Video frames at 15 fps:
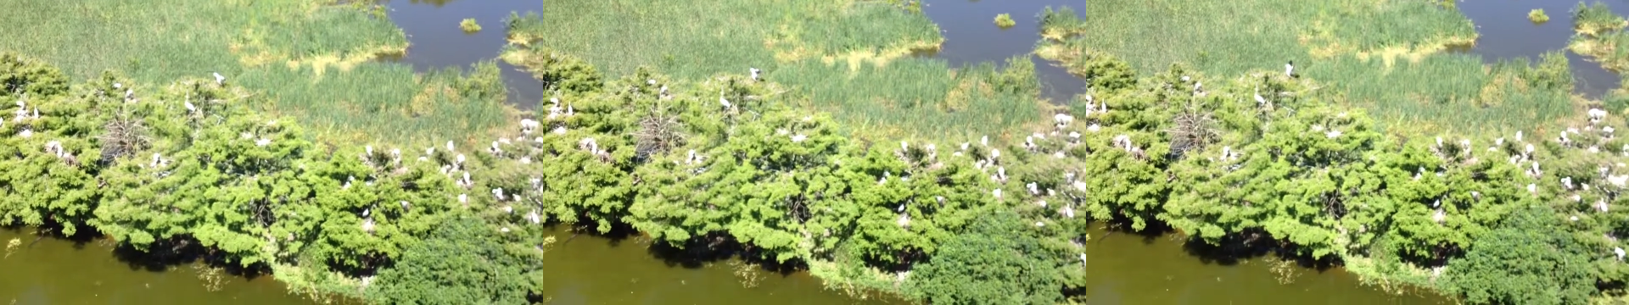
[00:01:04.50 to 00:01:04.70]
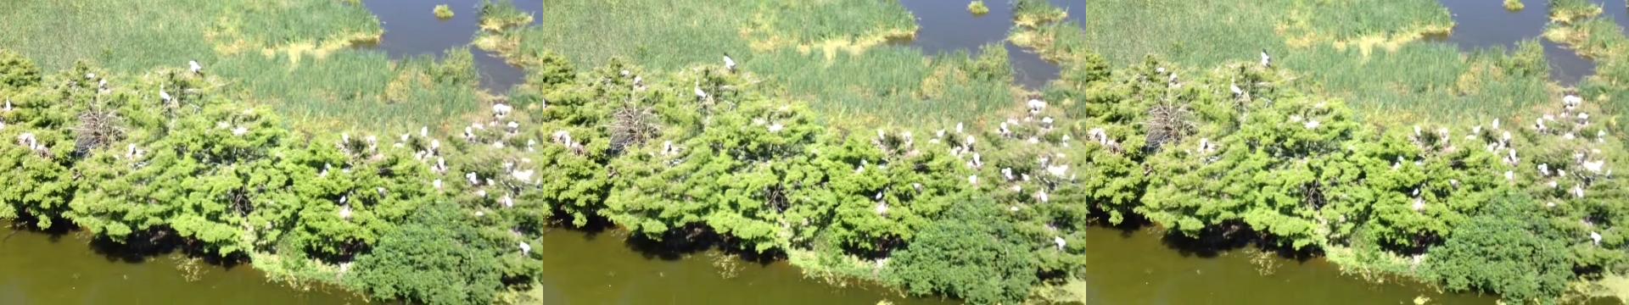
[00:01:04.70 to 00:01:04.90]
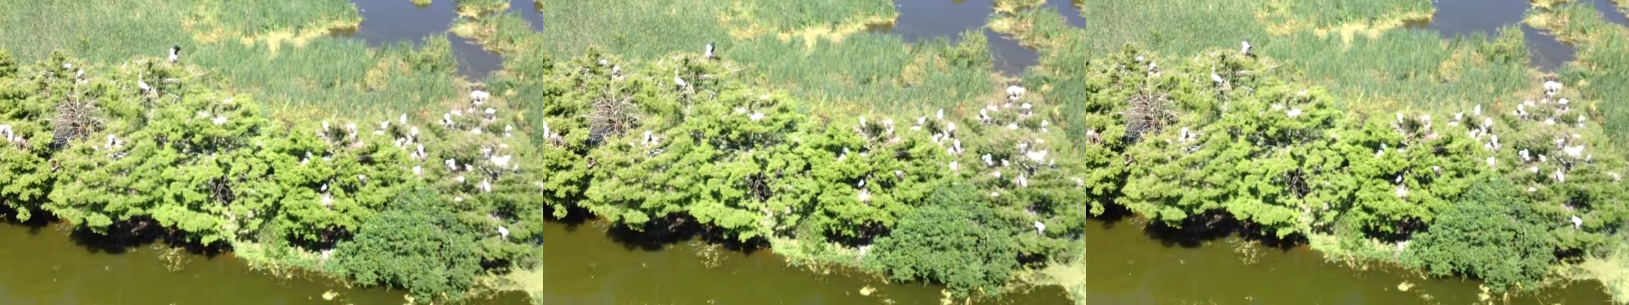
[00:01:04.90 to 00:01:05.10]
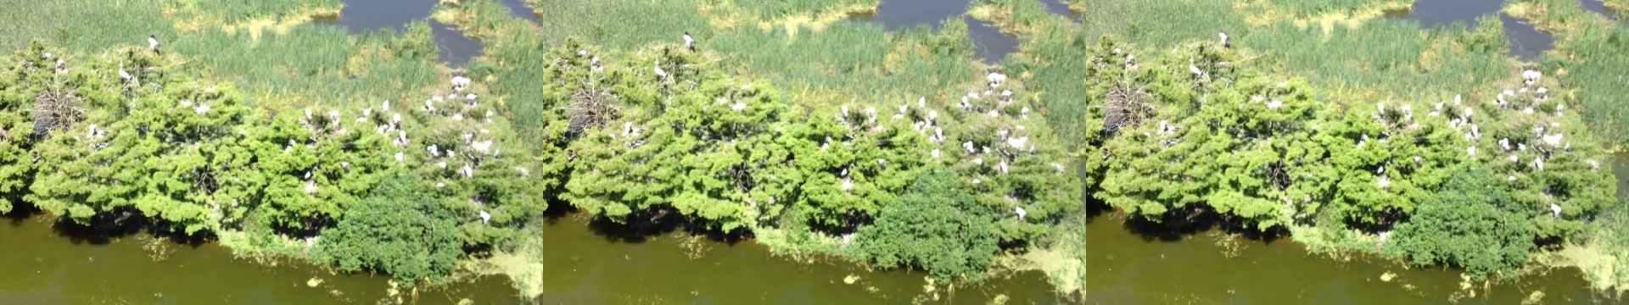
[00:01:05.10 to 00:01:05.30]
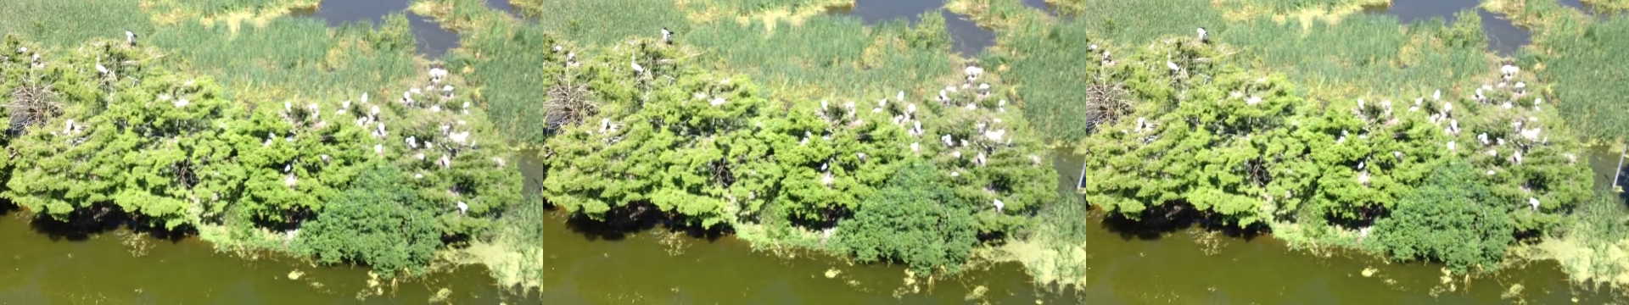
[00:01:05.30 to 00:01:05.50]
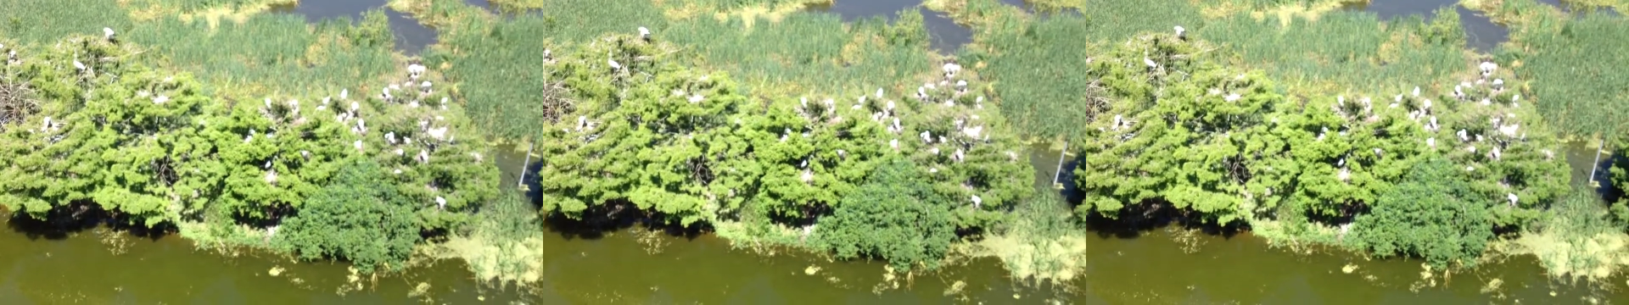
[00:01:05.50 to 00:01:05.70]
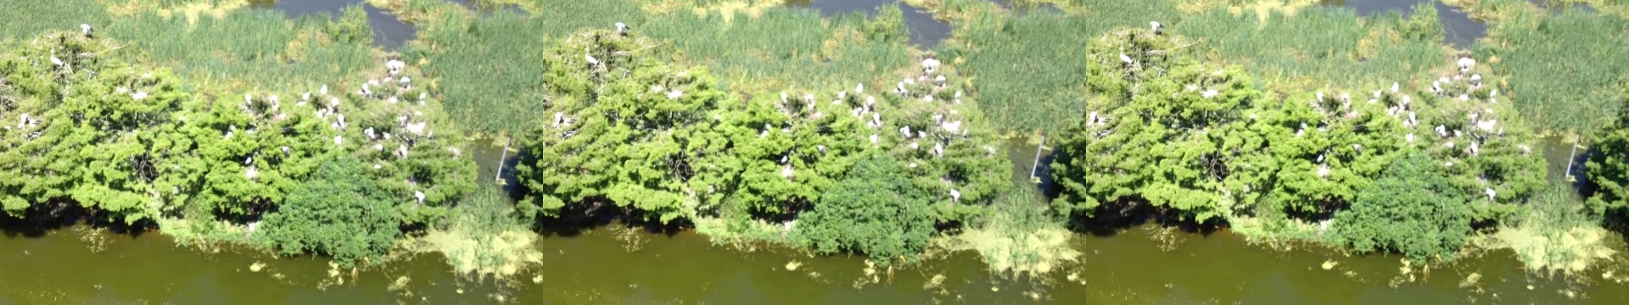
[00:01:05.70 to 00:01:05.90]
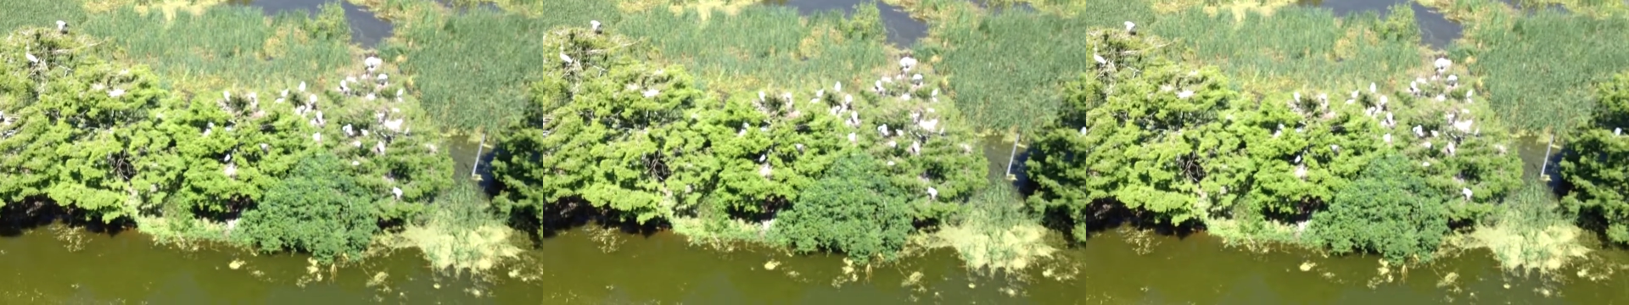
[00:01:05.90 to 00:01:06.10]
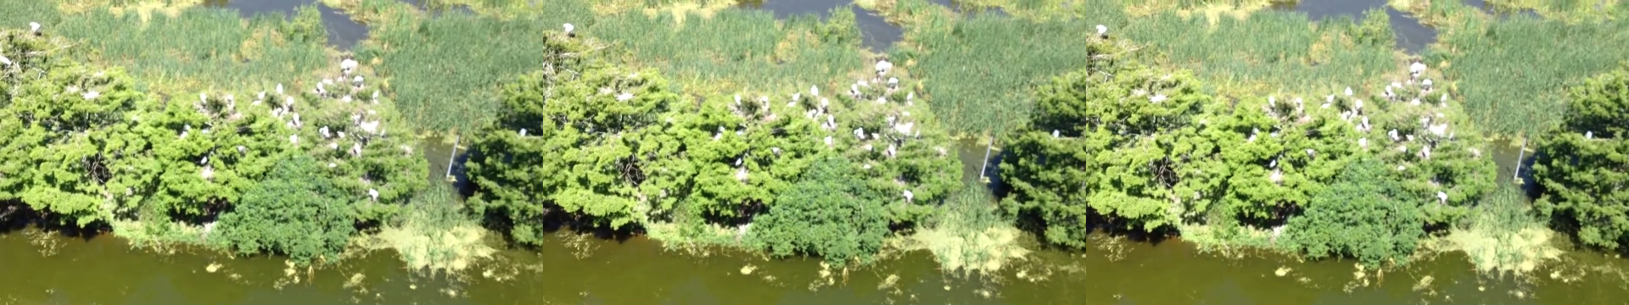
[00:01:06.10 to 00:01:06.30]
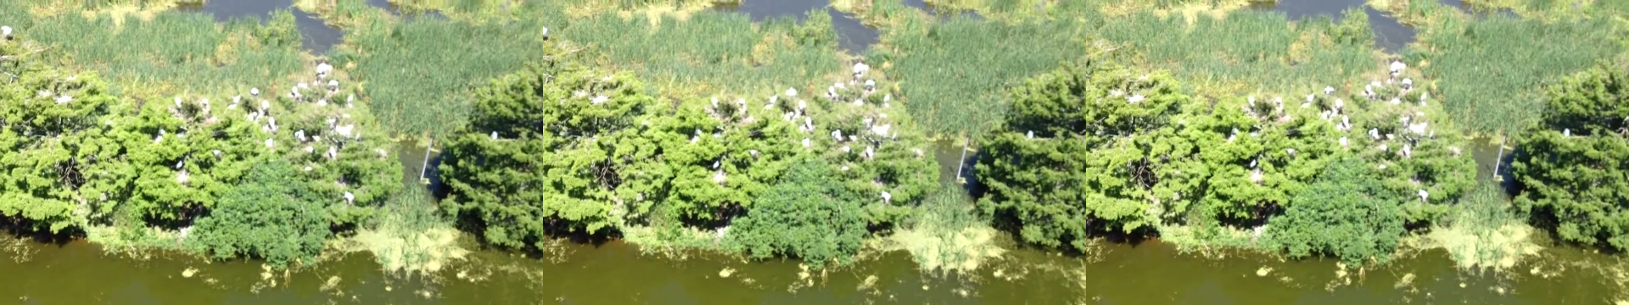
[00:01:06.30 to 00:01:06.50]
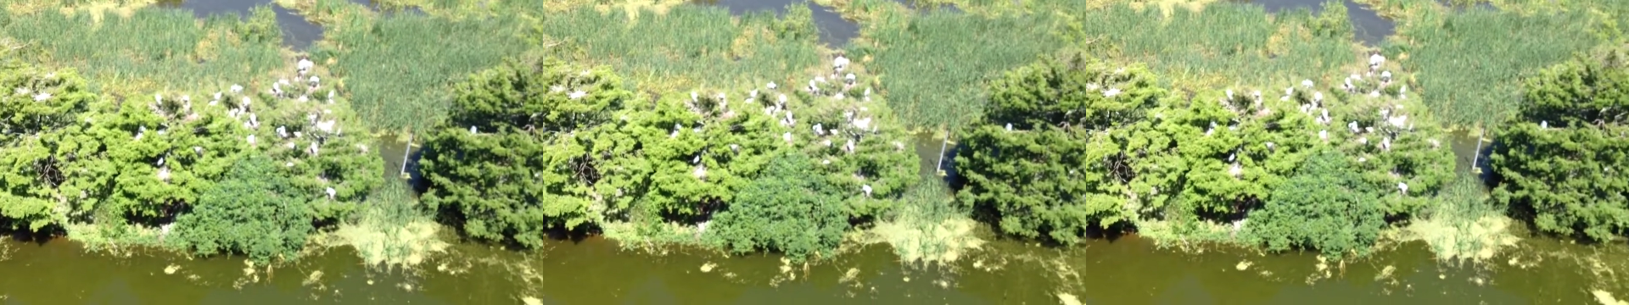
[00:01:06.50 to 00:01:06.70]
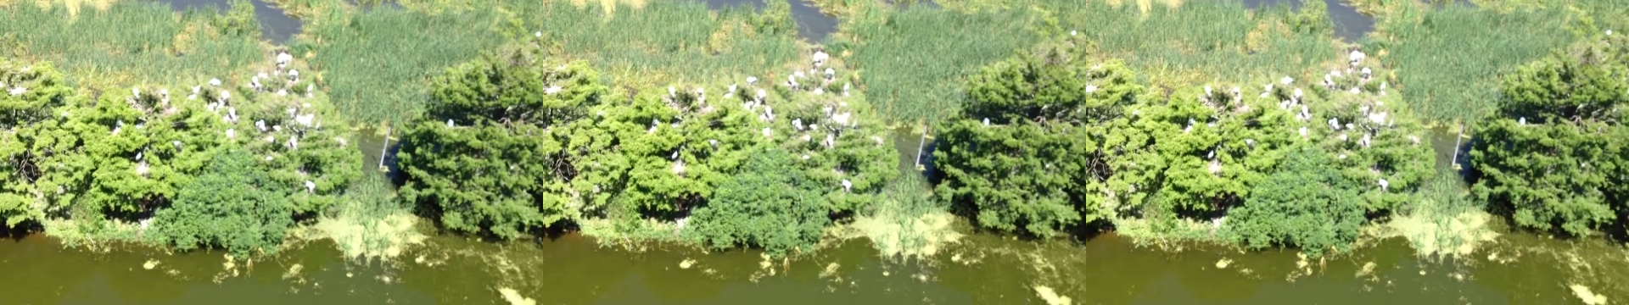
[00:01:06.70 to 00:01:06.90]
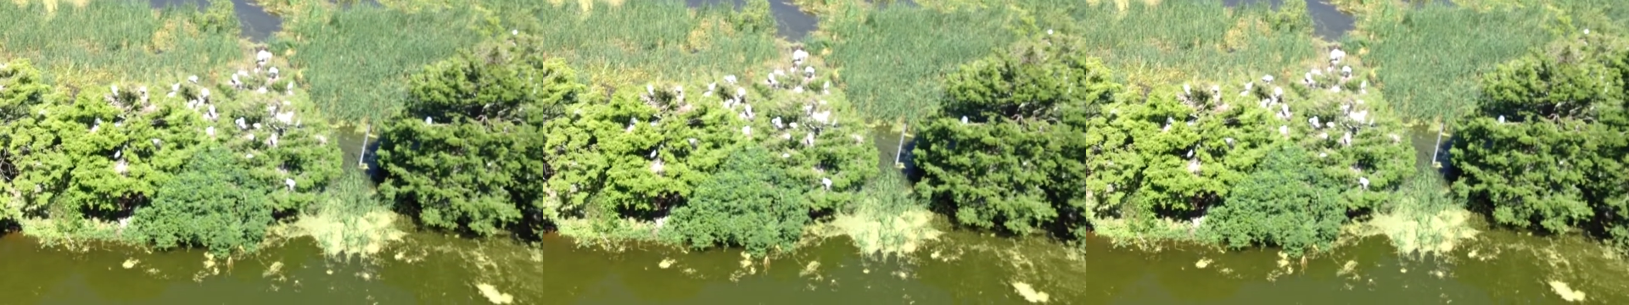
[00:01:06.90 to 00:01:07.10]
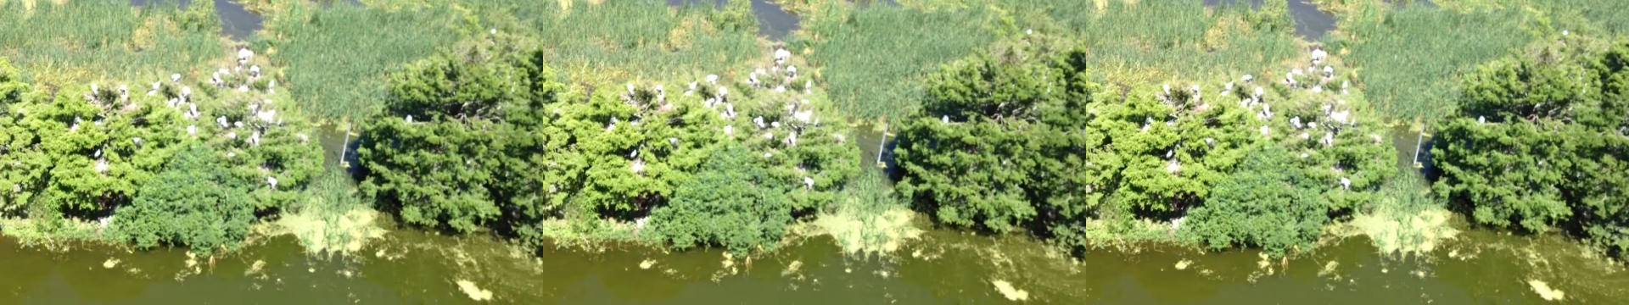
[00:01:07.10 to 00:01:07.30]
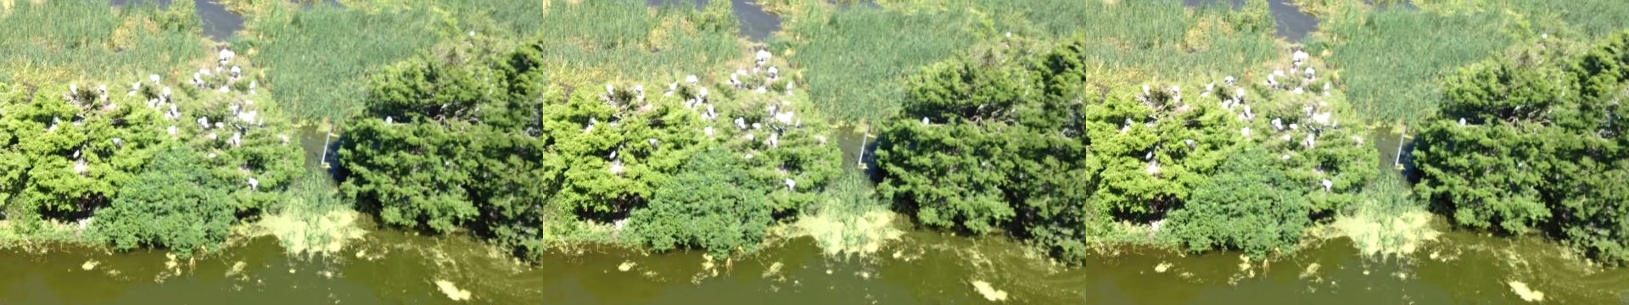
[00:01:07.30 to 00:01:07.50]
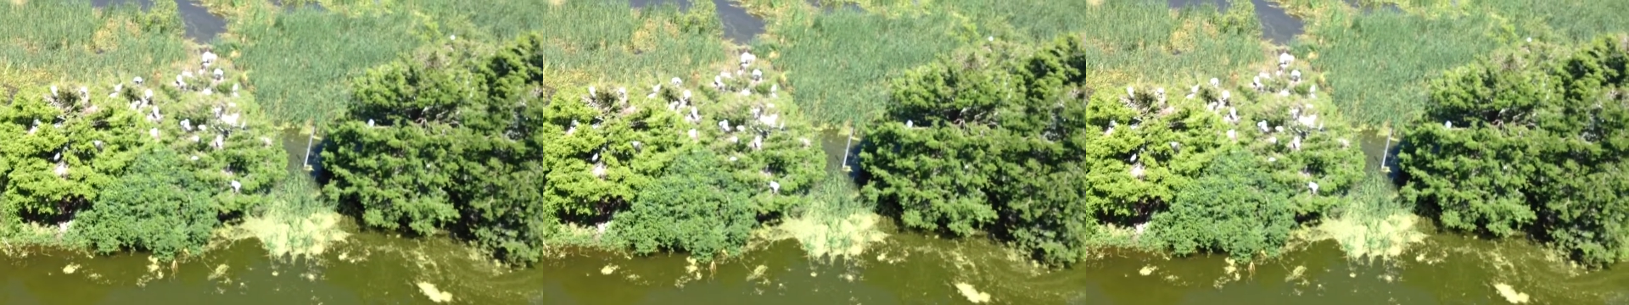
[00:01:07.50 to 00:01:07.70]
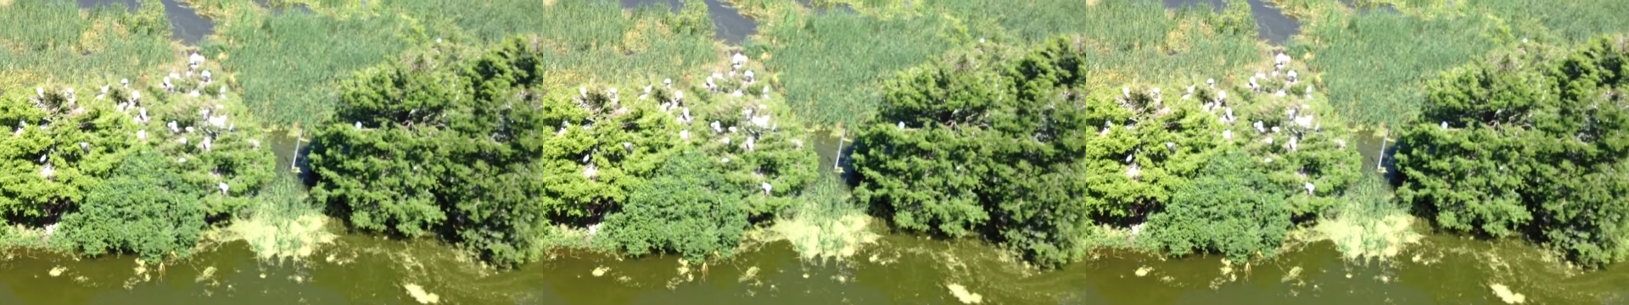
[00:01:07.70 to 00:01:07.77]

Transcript: No face is visible, so there are no lips to read.